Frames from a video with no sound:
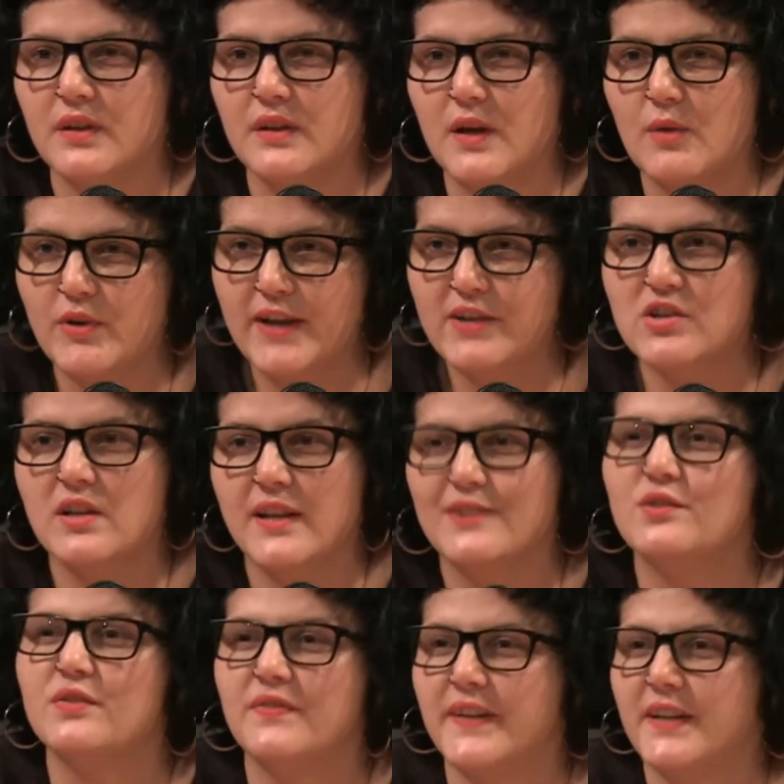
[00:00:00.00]
I would actually like
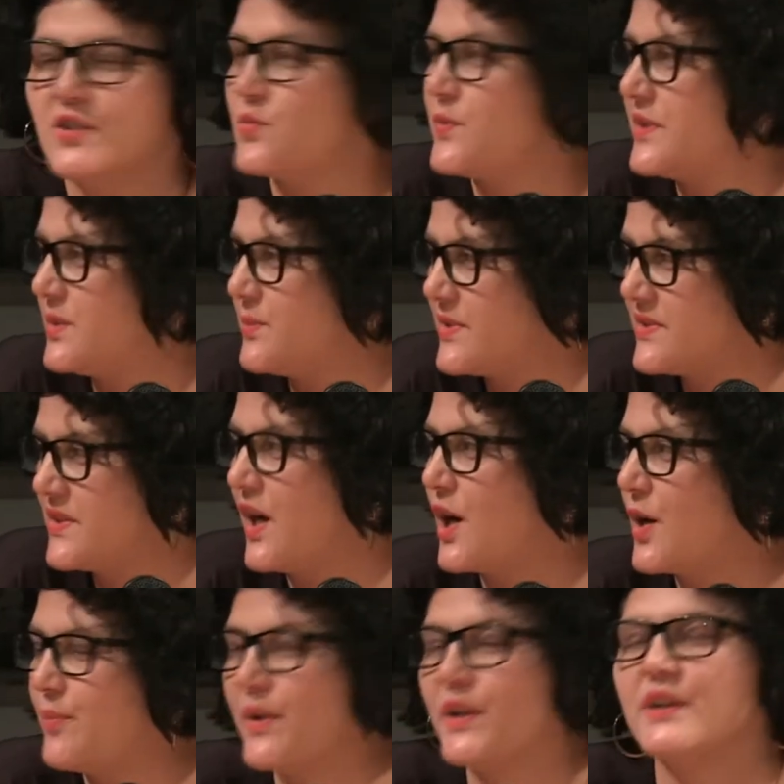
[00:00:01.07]
to finish with the
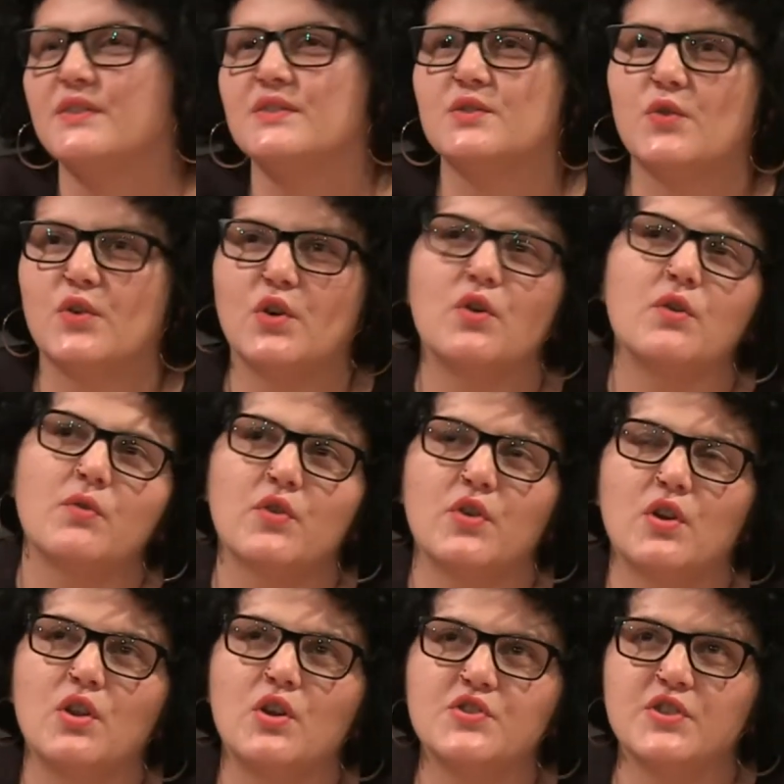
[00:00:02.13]
bizarre, because
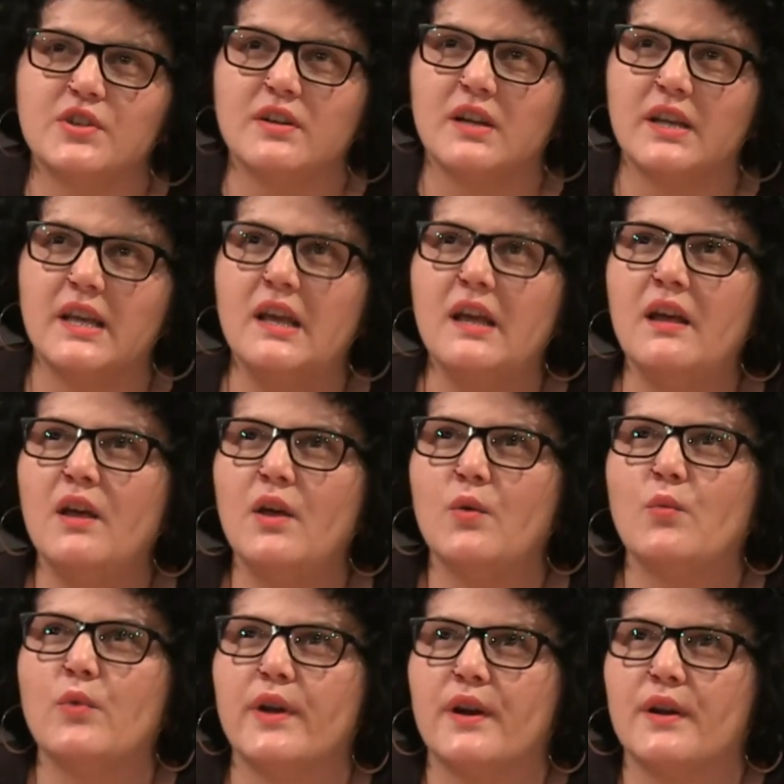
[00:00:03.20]
chronologically
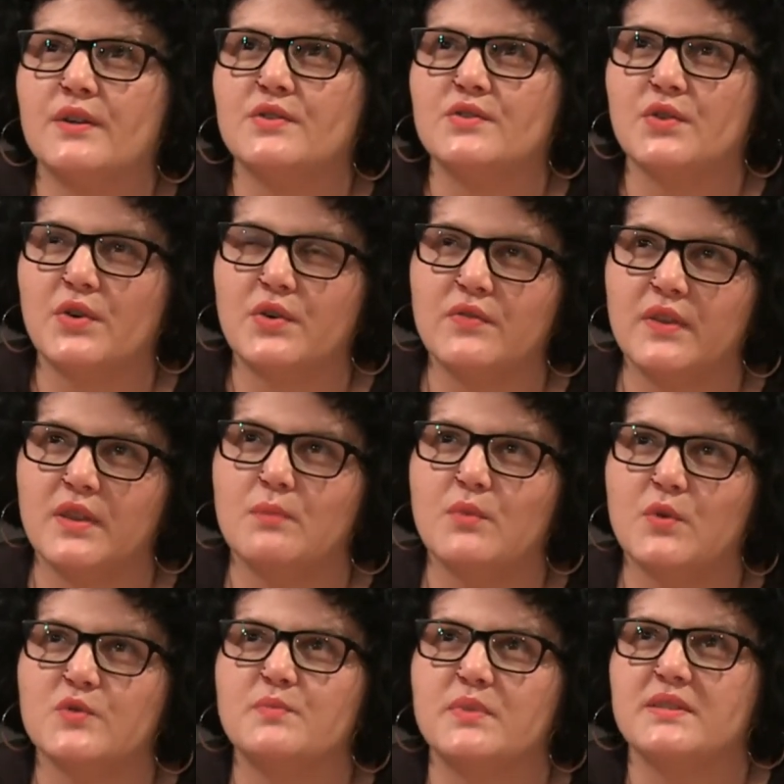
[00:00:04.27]
we are sort of in the
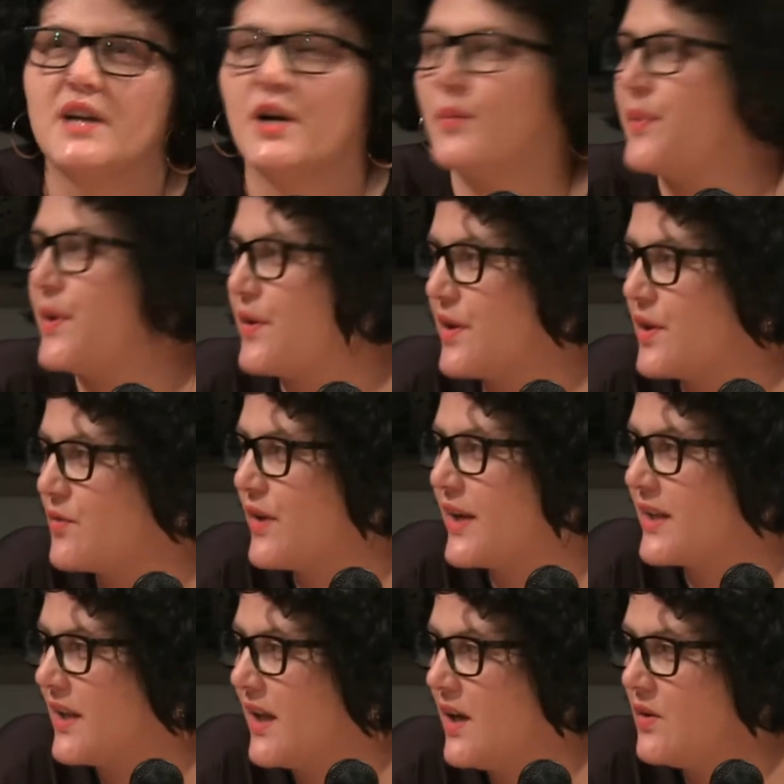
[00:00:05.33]
most bizarre period
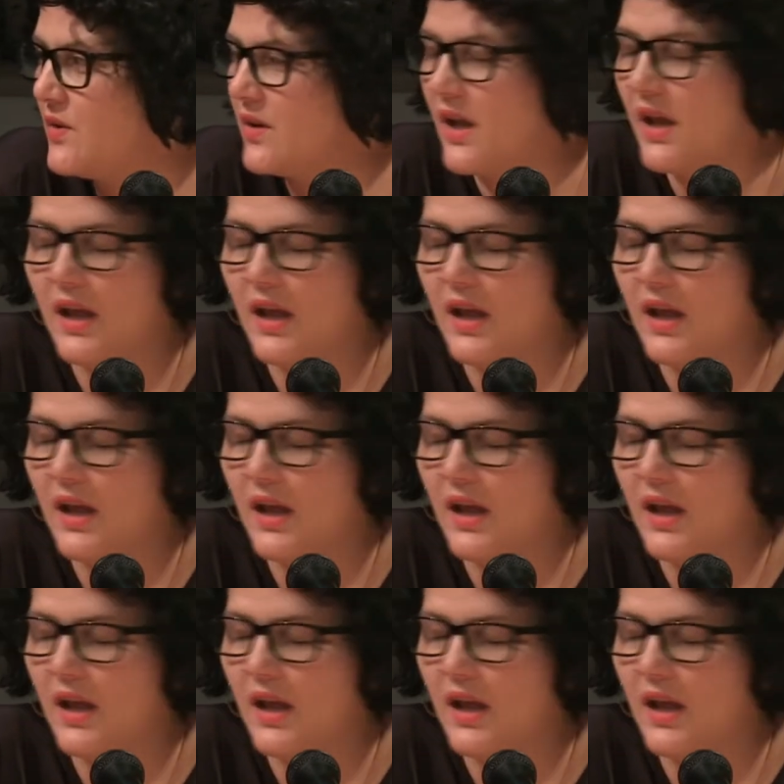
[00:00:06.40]
right now.